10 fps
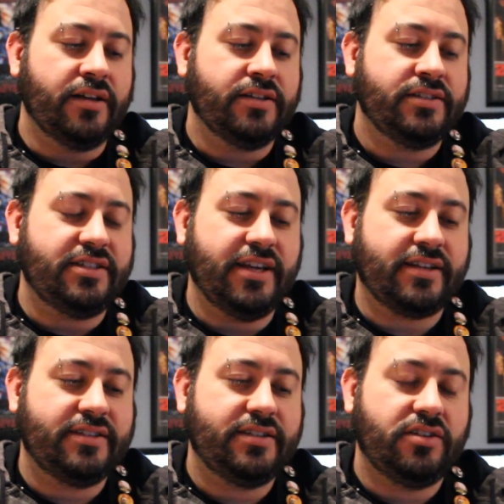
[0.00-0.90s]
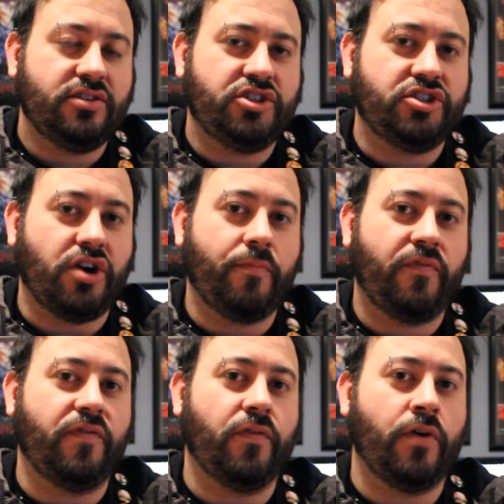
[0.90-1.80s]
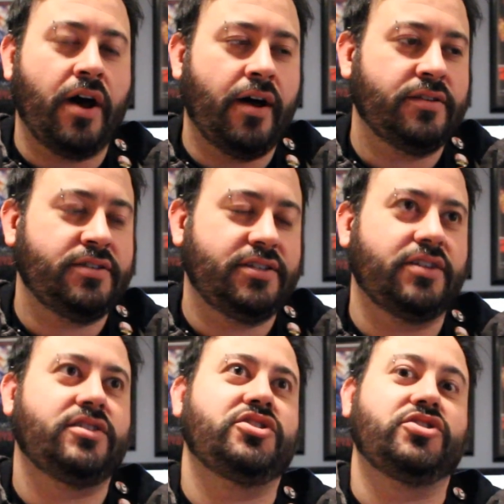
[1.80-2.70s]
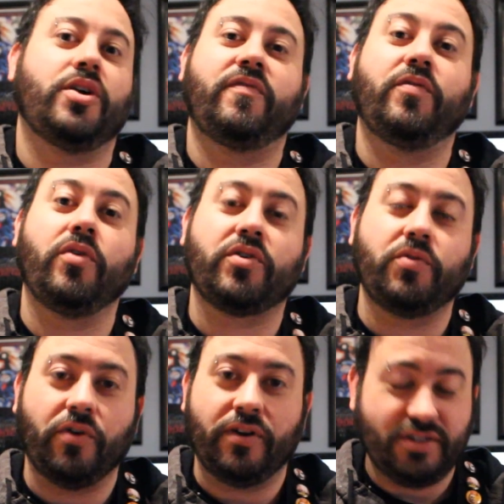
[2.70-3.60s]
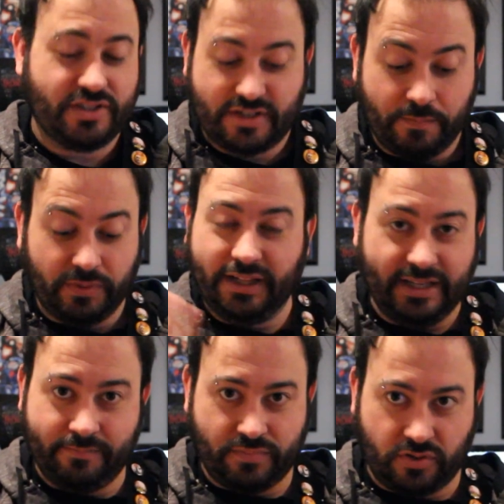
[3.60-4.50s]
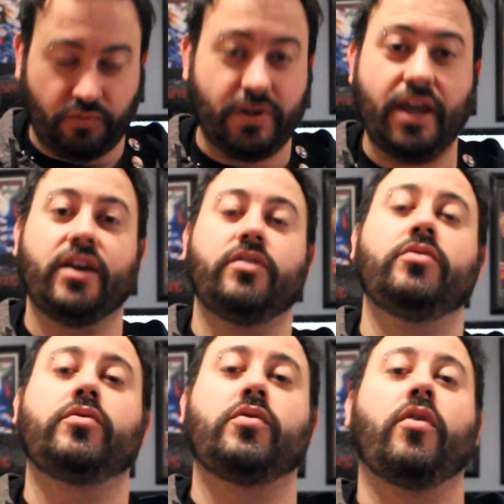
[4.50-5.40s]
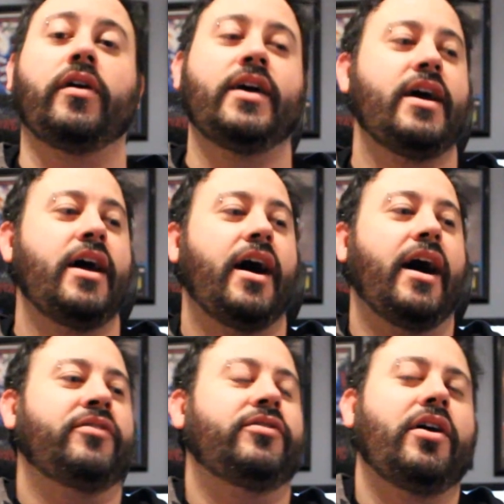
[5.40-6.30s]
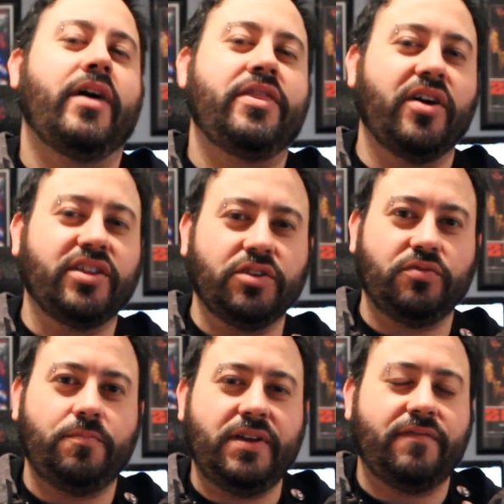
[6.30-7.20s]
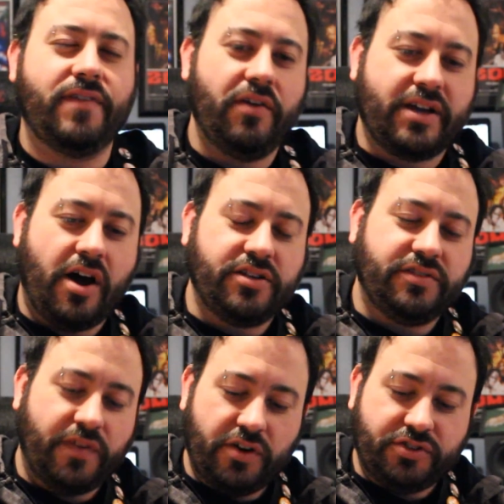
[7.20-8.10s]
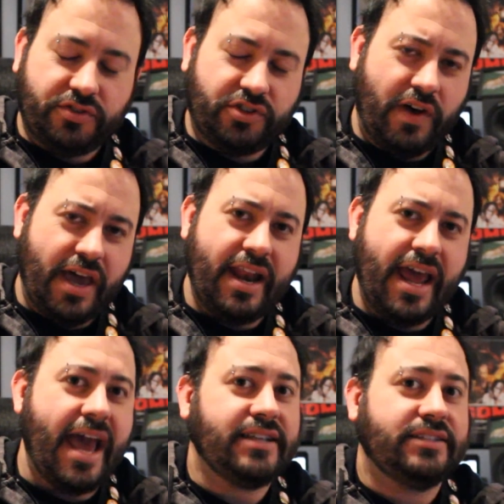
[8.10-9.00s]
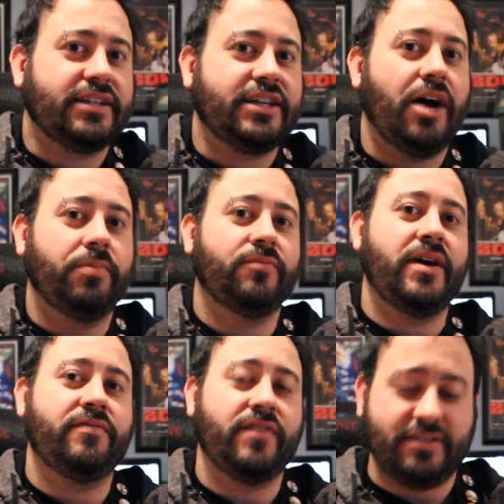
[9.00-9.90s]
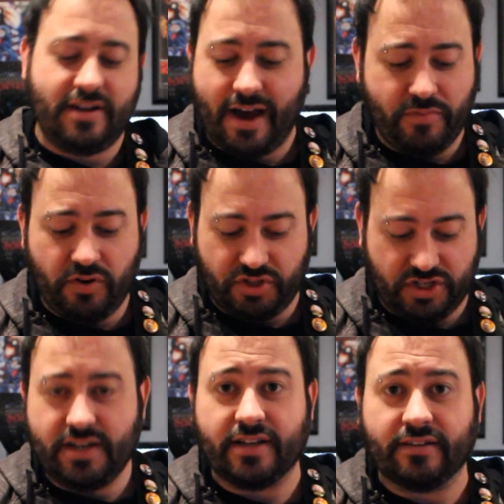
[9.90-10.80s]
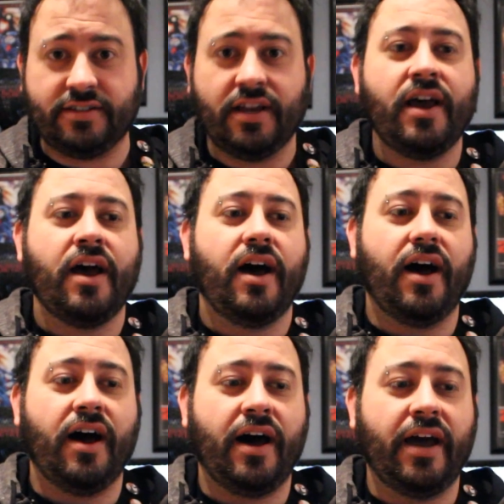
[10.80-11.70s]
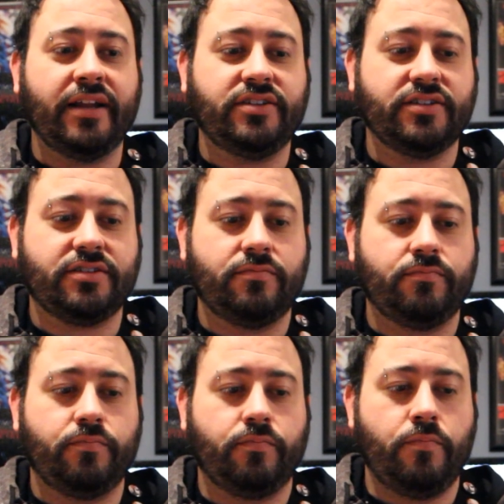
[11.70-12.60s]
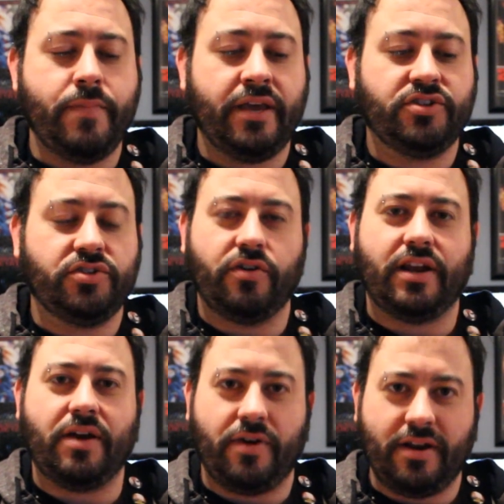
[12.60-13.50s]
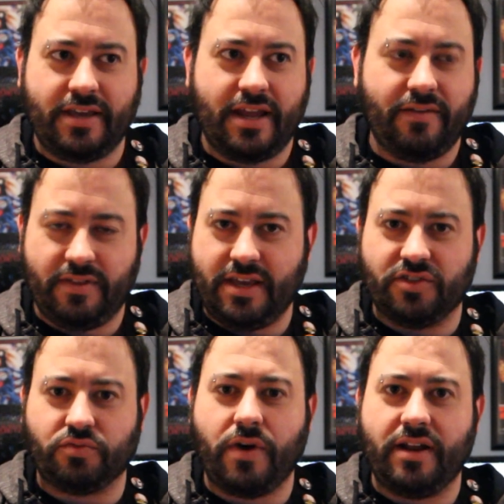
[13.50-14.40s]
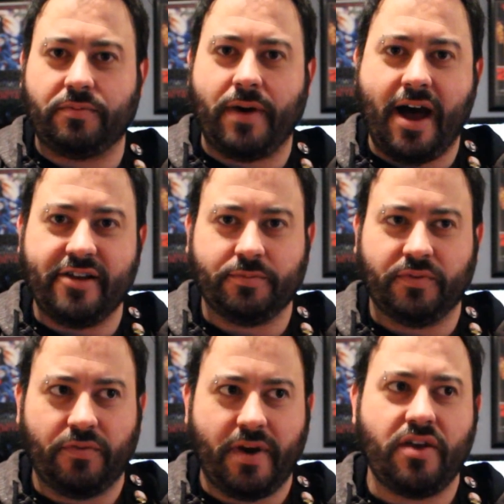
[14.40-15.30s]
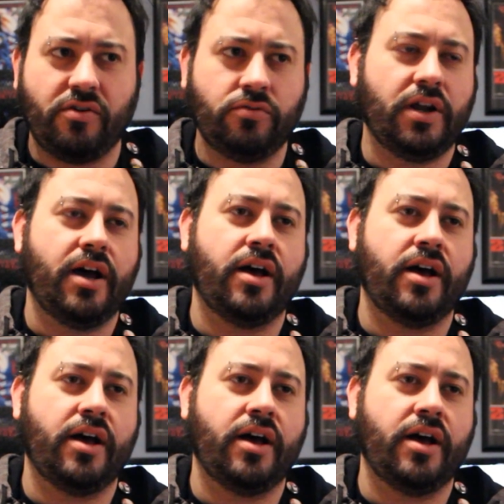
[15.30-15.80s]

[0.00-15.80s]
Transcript: 6 sharp 4 sus sharp 4 chord, just completely creating a new chord. So I thought this would be very controversial. So I had asked a couple of my friends. Now I'm no genius. I just make sure that I want to get everything as right as possible for my own